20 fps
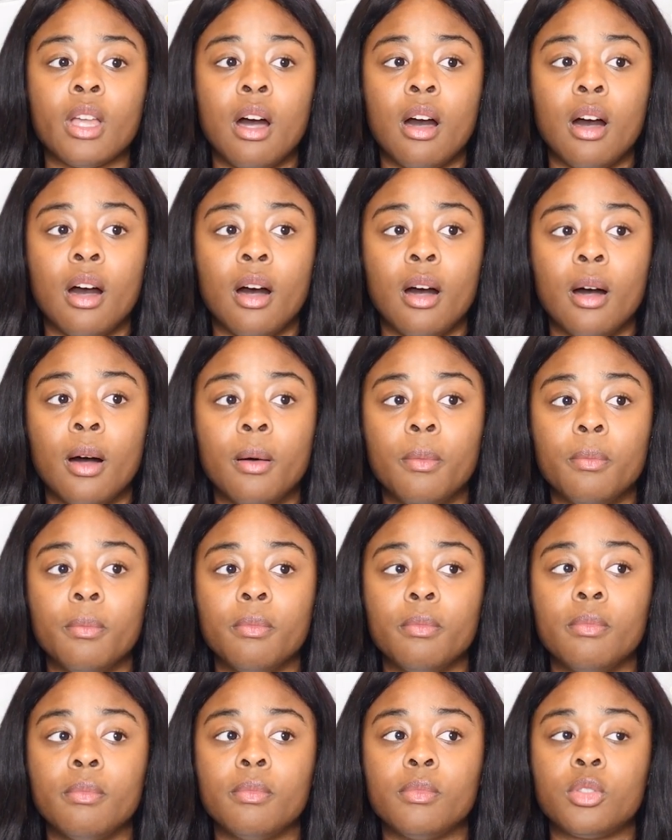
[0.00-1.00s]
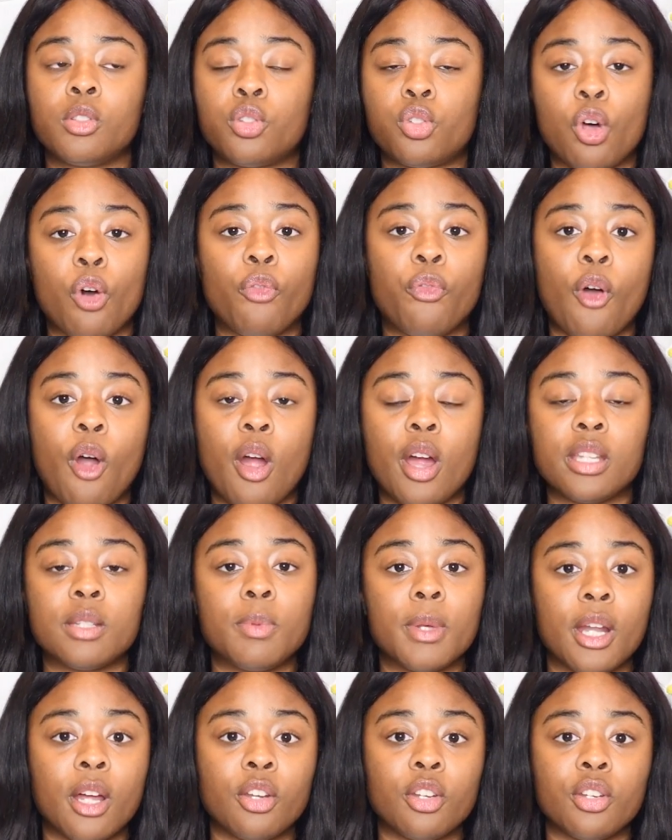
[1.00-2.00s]
Um, so far has
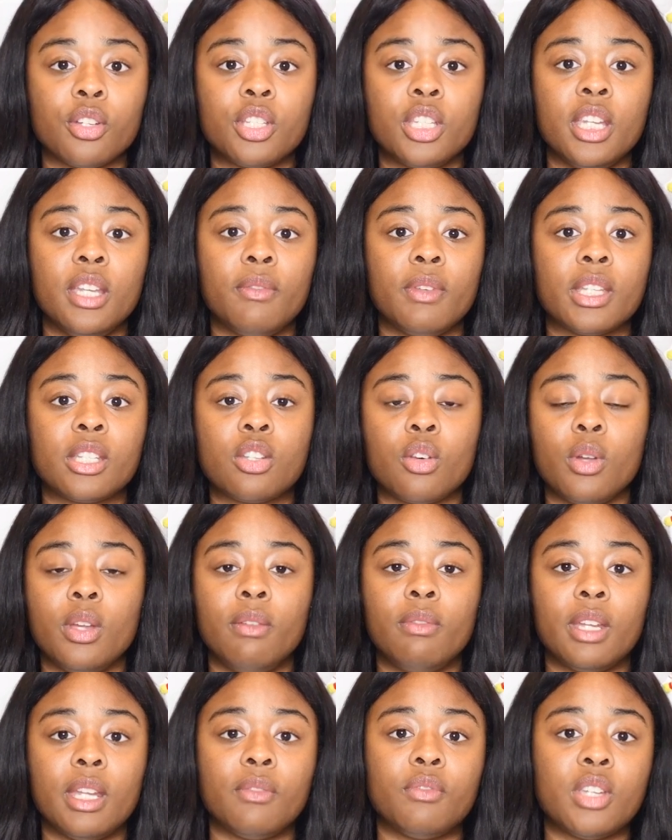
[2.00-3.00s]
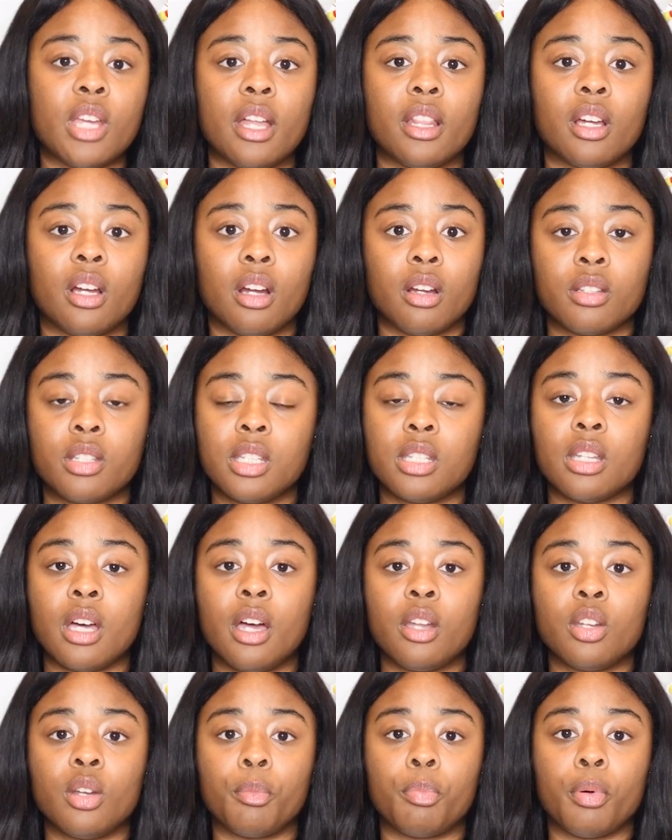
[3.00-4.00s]
been underachieving. So even if Jalen Hurts is
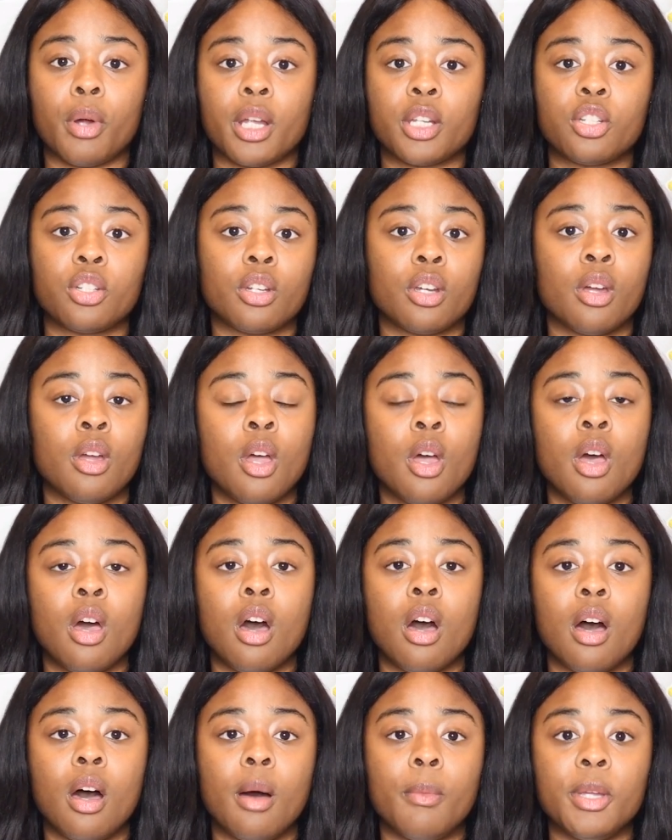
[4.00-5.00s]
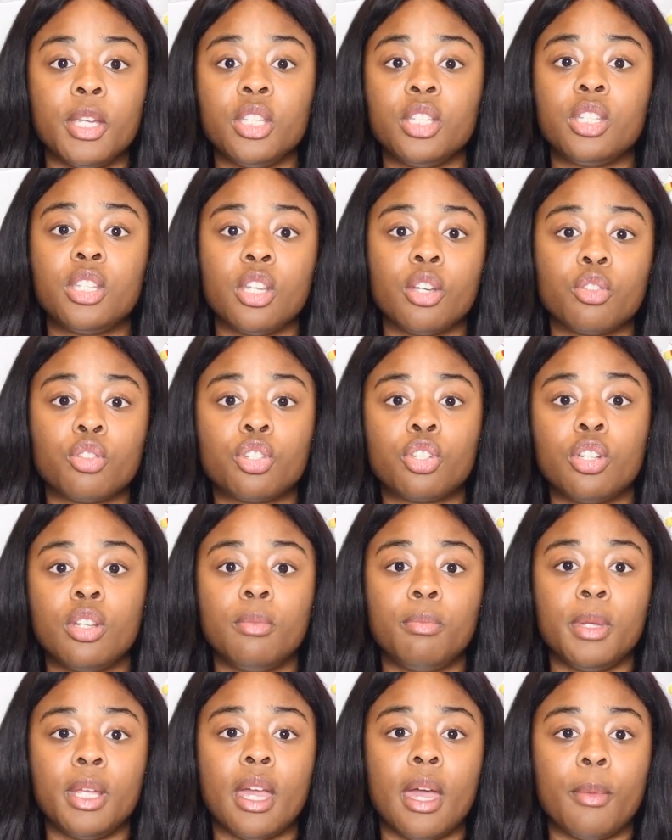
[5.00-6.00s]
under pressure, um, he still
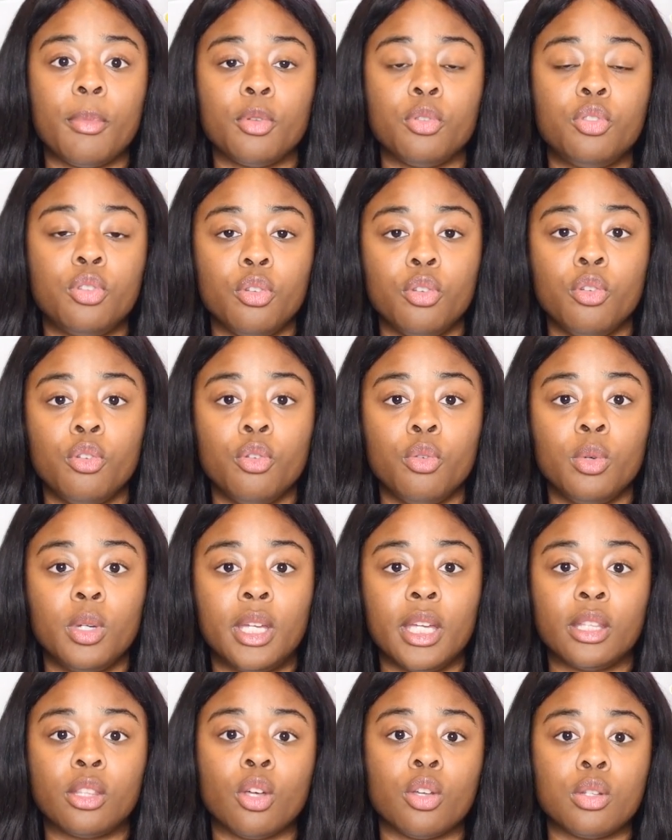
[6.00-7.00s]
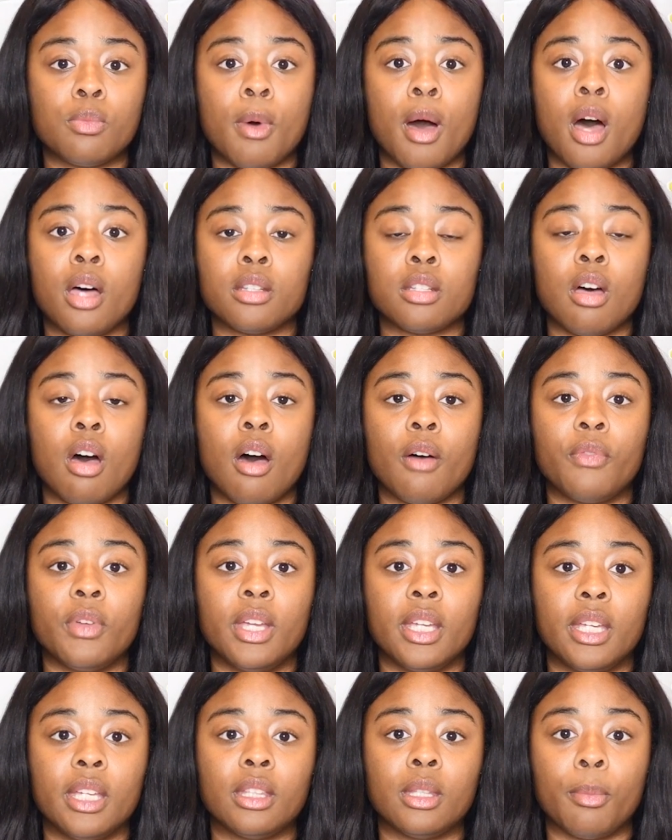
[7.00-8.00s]
should be able to get those balls
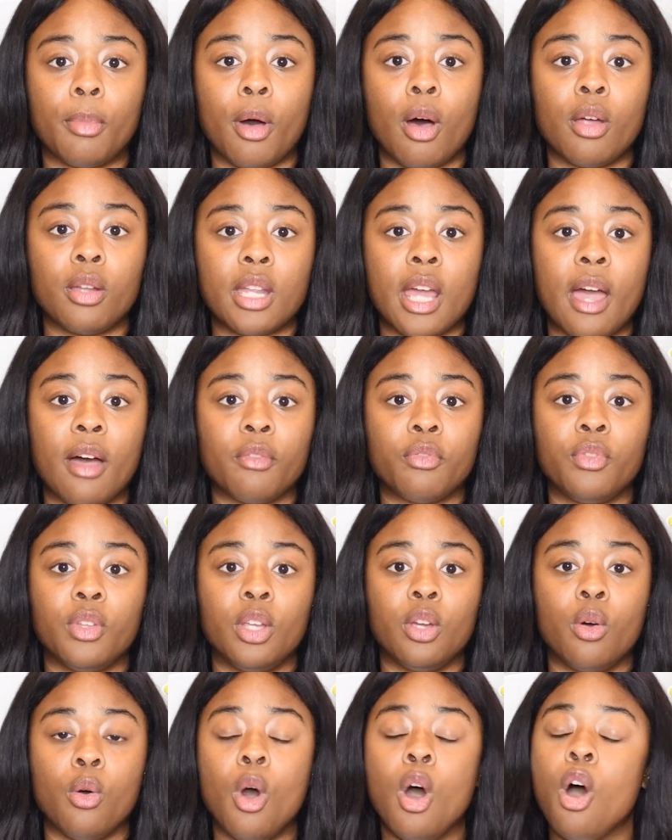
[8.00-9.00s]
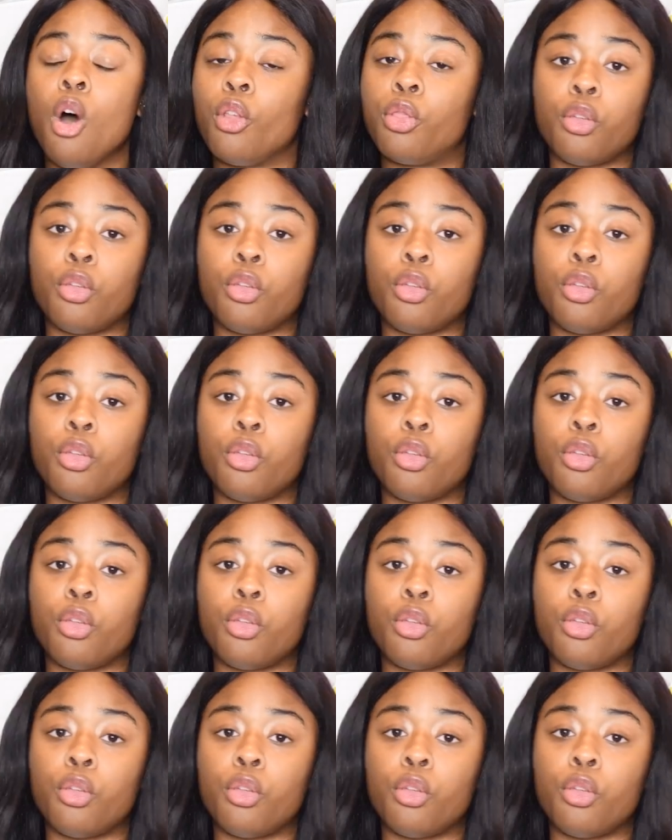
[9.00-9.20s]
off and get the ball downfield.